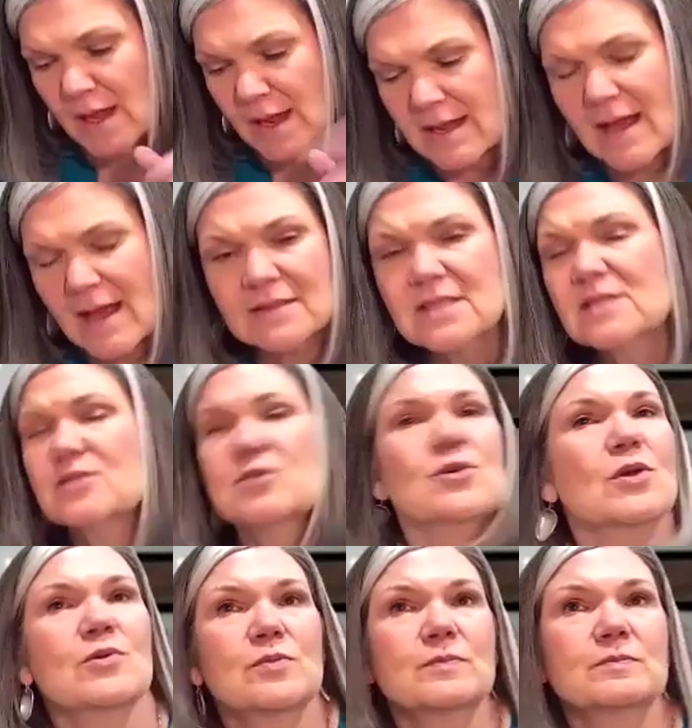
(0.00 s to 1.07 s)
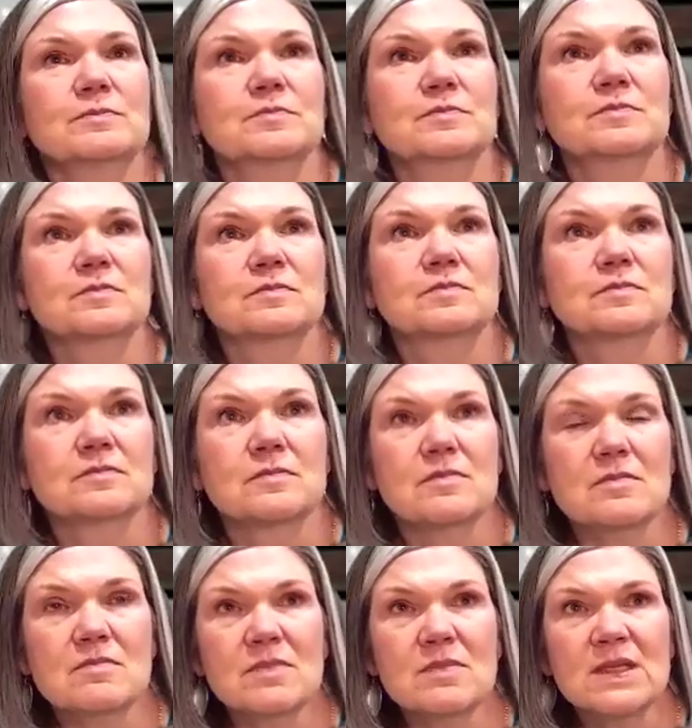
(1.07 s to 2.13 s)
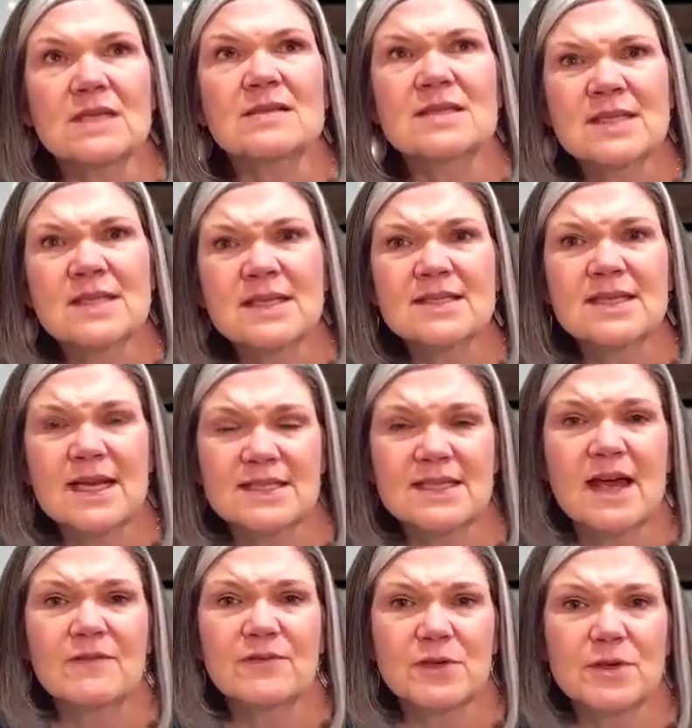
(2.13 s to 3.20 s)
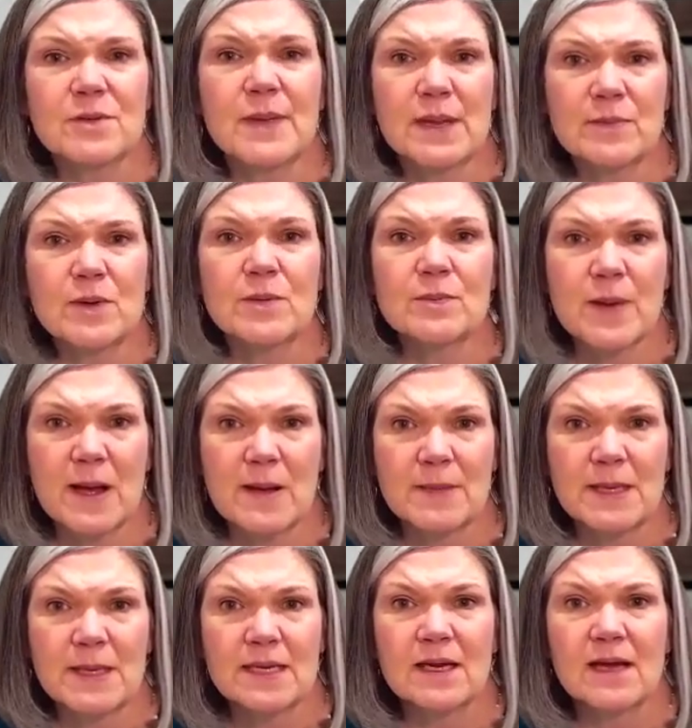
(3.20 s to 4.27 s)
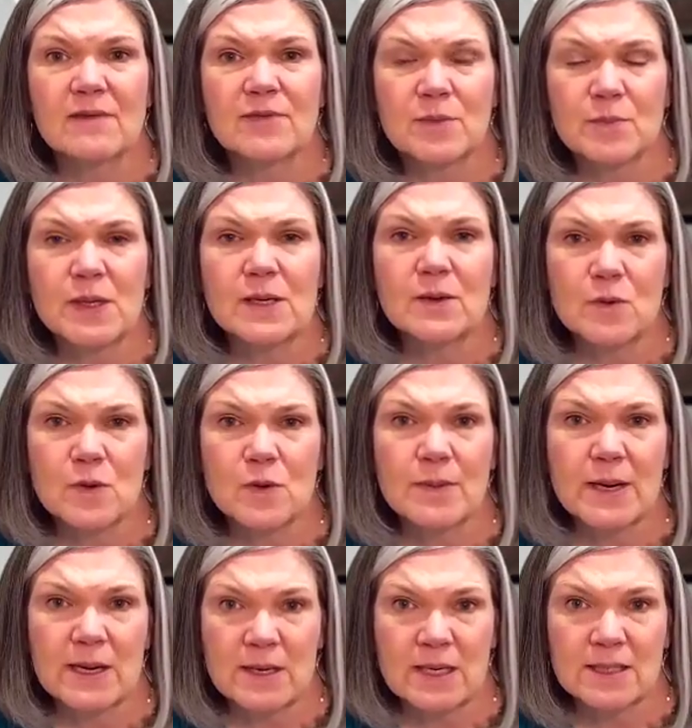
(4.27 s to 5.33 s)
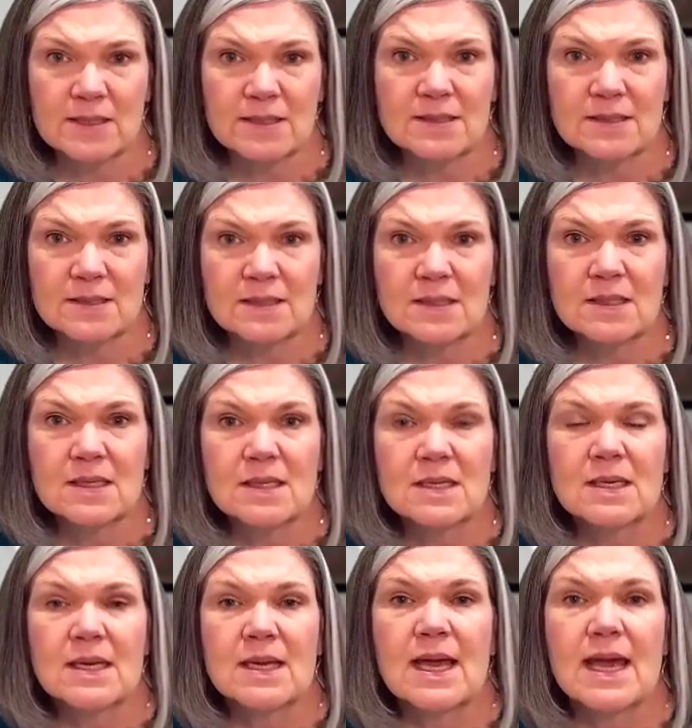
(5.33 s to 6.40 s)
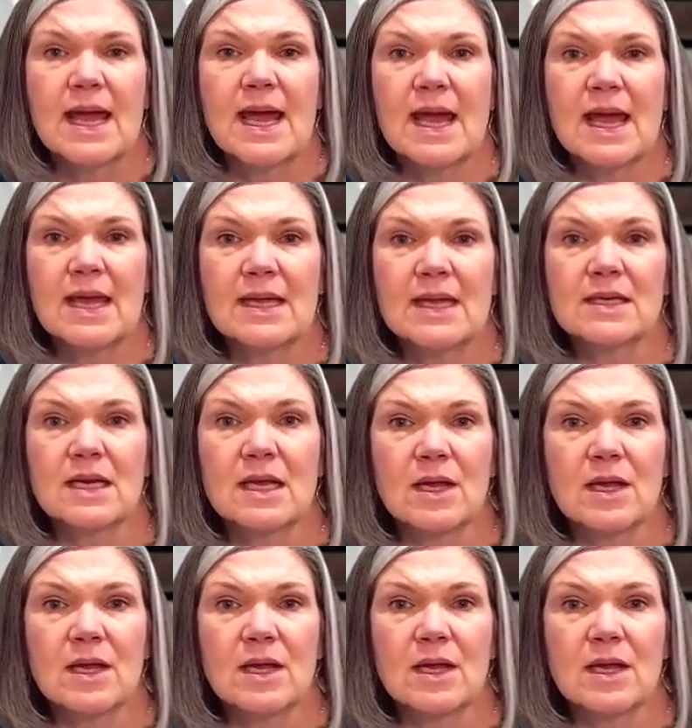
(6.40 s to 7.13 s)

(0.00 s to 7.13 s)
I had the stroke 6 days after the Beirut bombing of the Marine Corps barracks. And